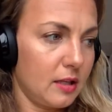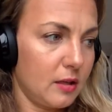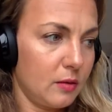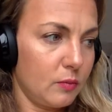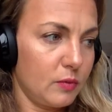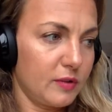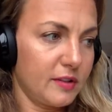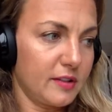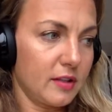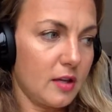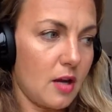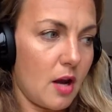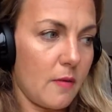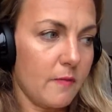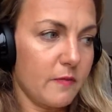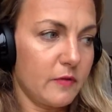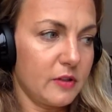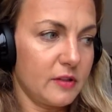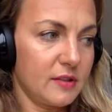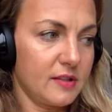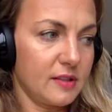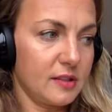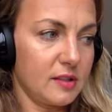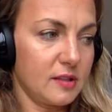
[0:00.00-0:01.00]
There was an
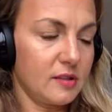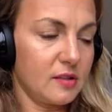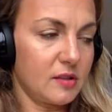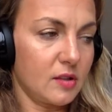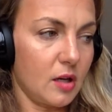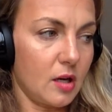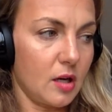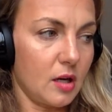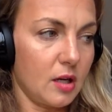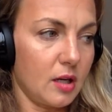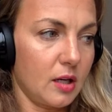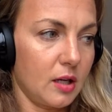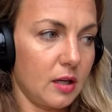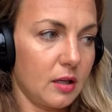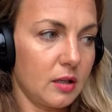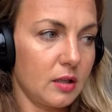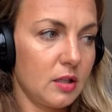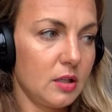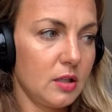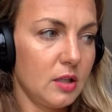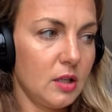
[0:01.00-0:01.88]
emphasis on